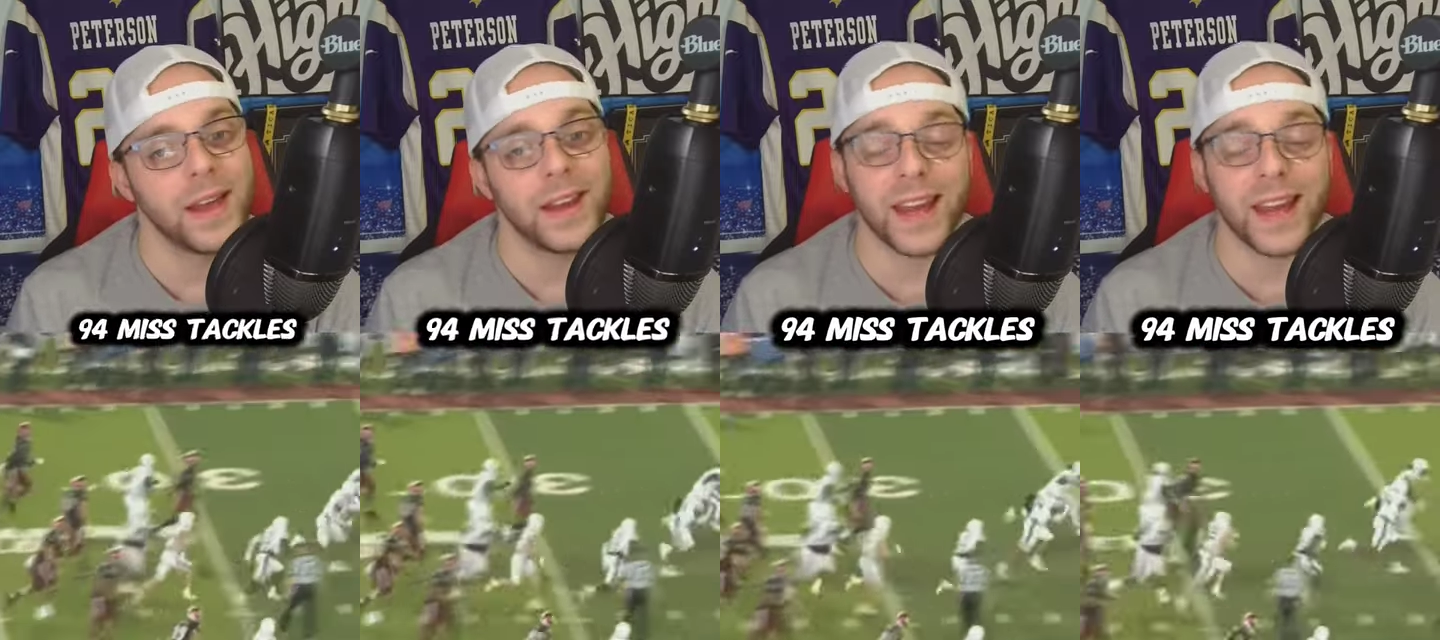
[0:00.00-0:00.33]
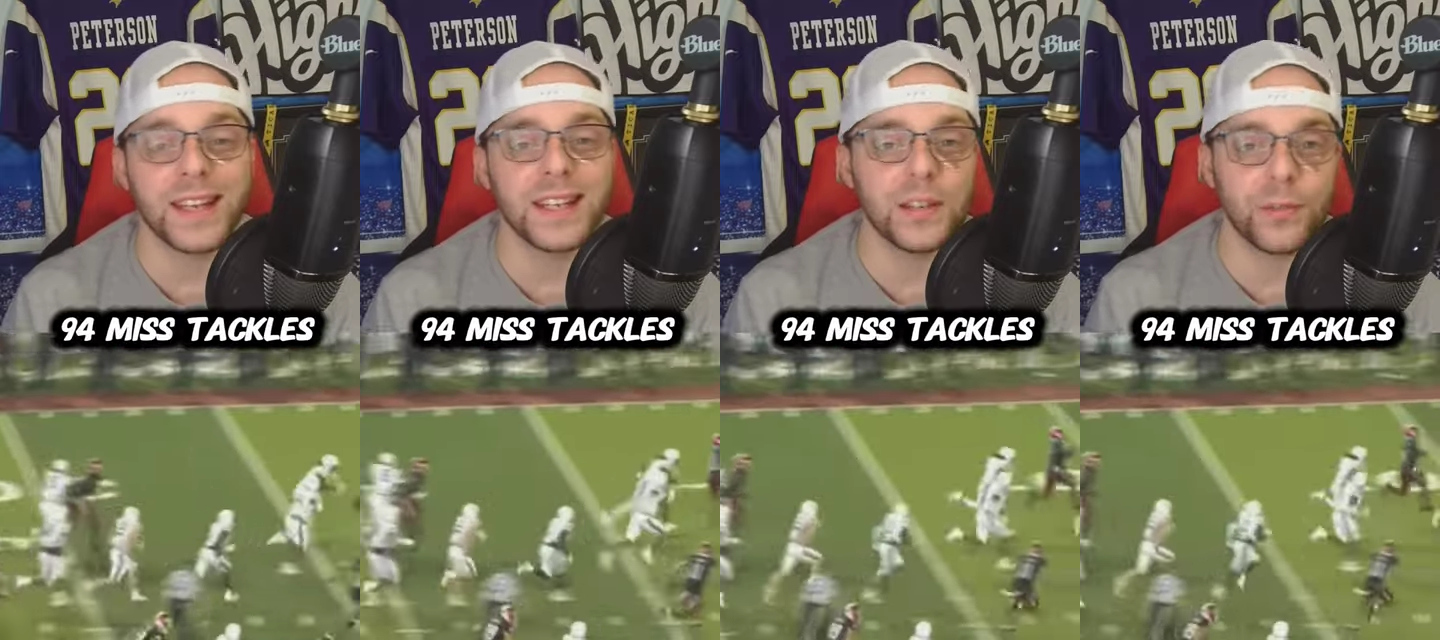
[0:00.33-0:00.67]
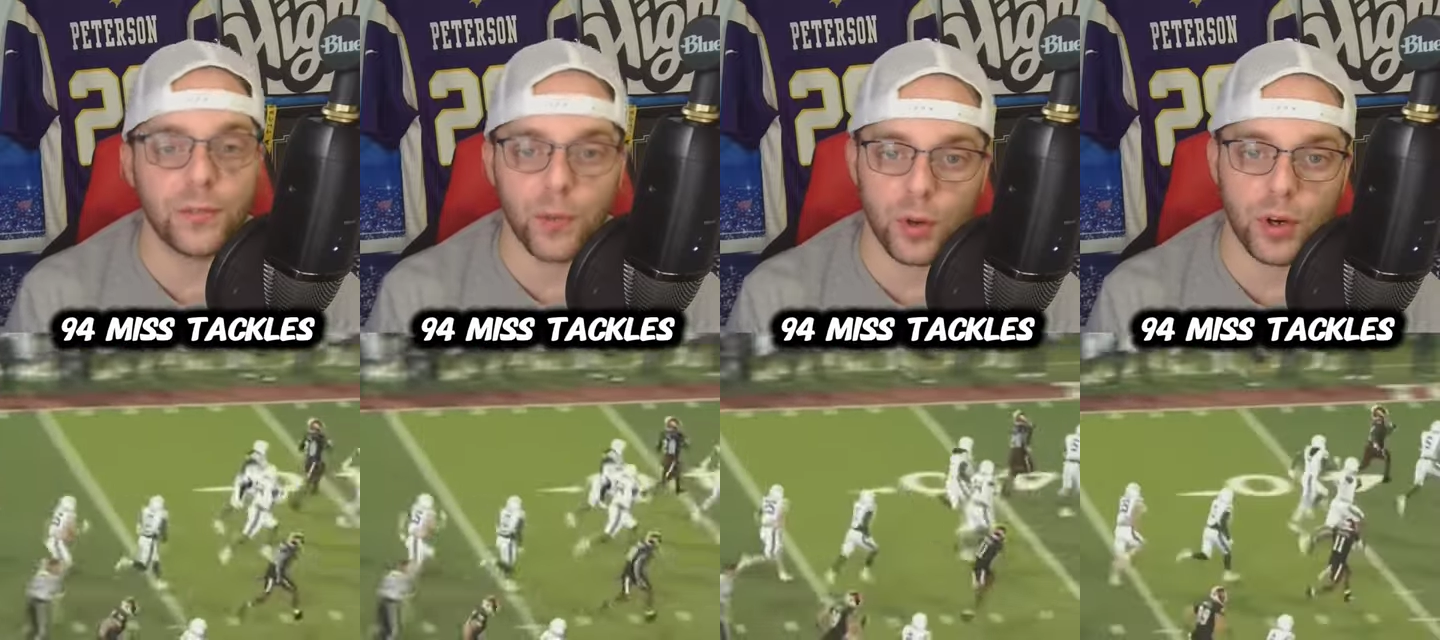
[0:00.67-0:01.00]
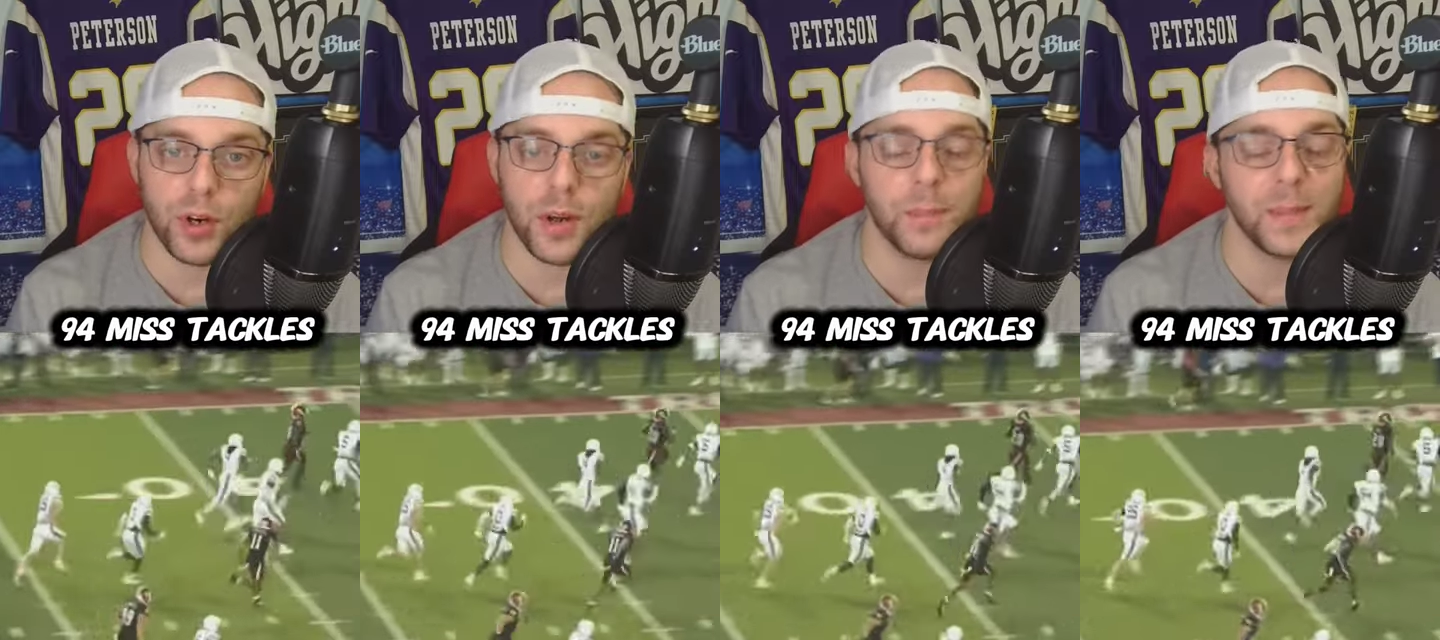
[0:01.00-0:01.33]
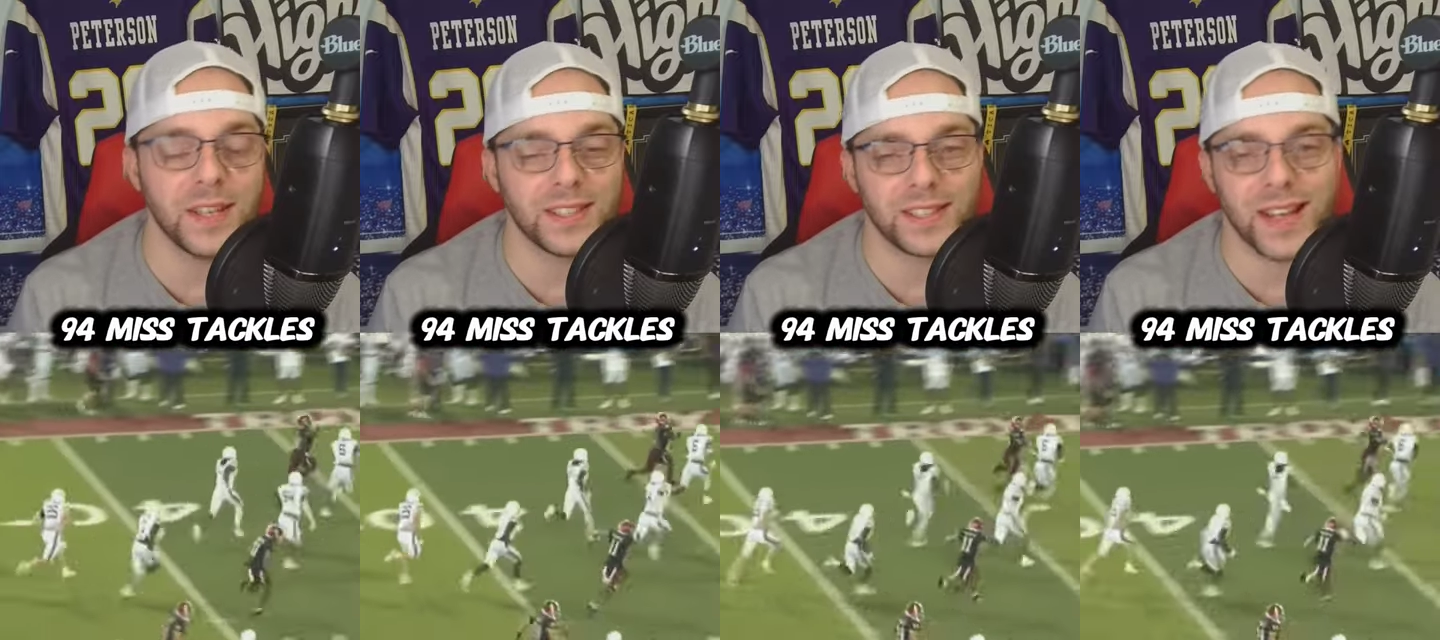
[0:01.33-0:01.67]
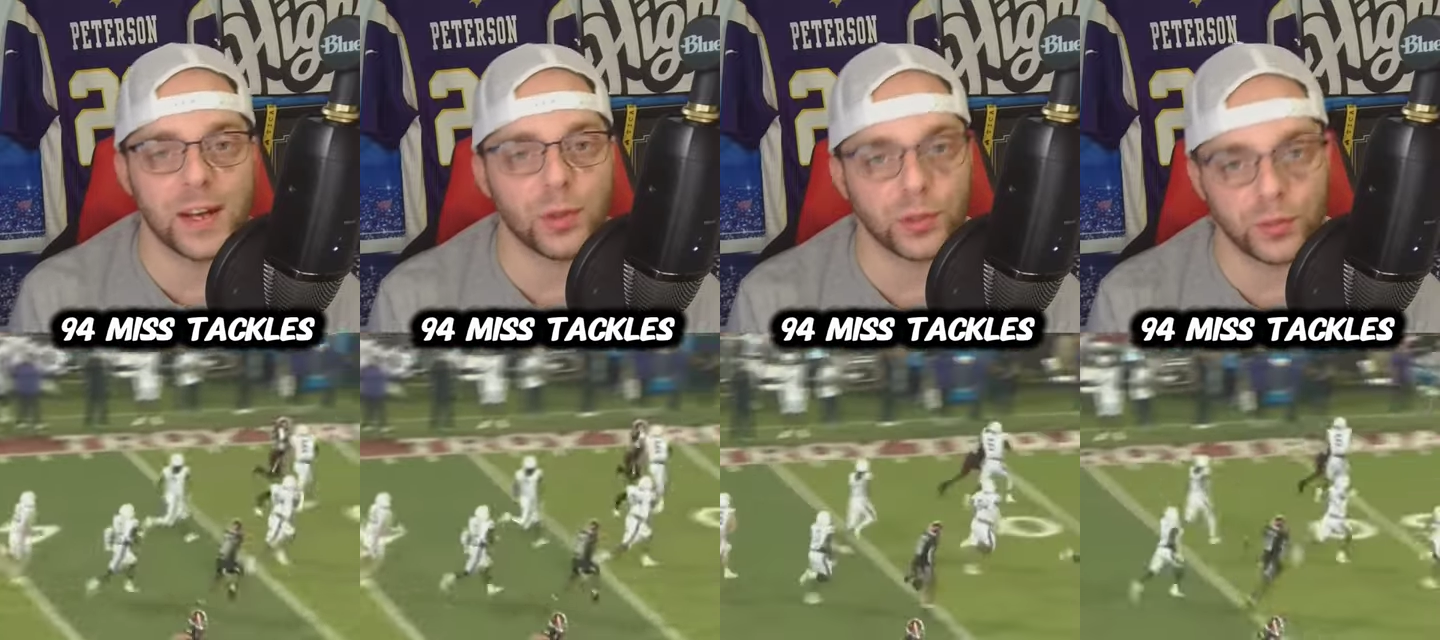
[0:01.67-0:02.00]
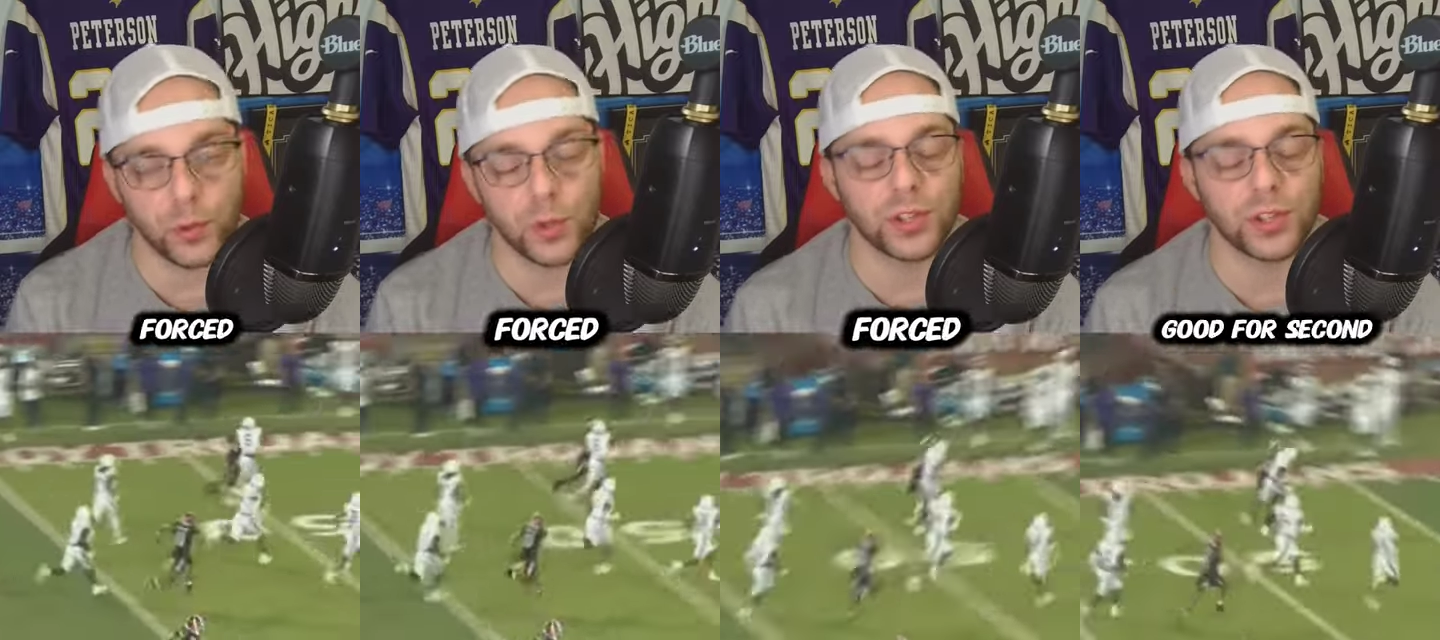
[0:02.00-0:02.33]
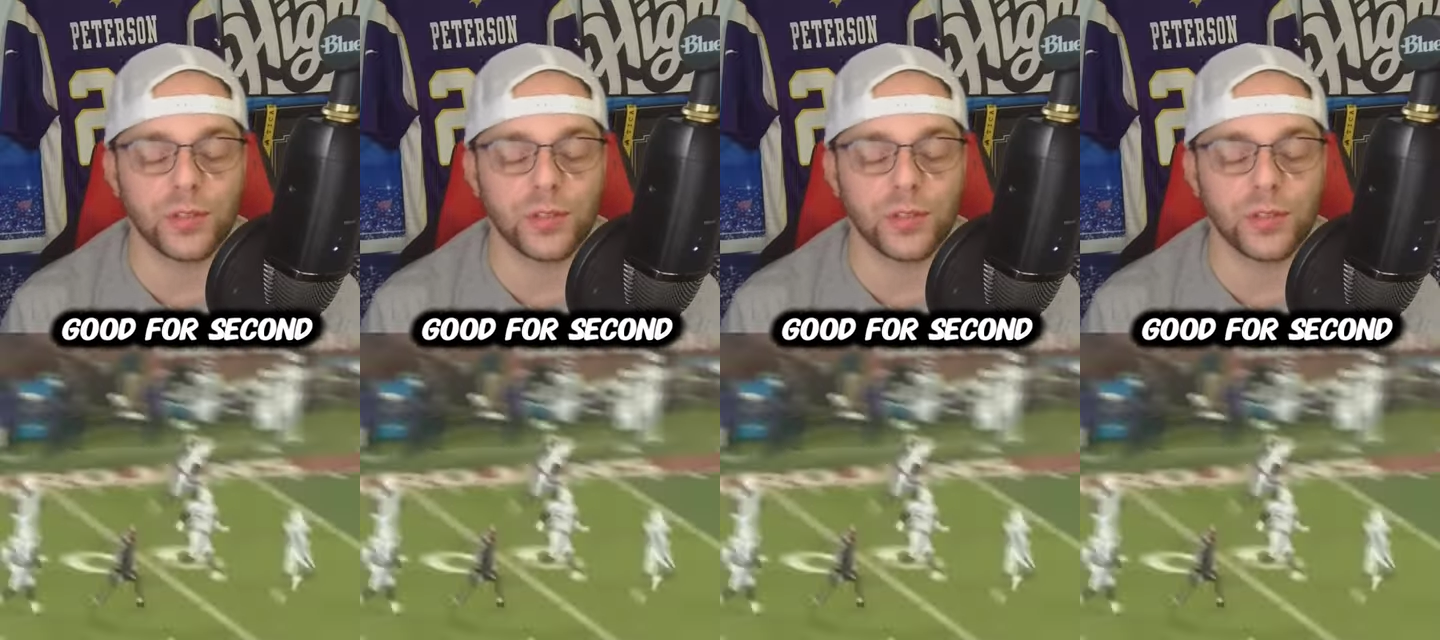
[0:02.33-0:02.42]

94 missed tackles forced,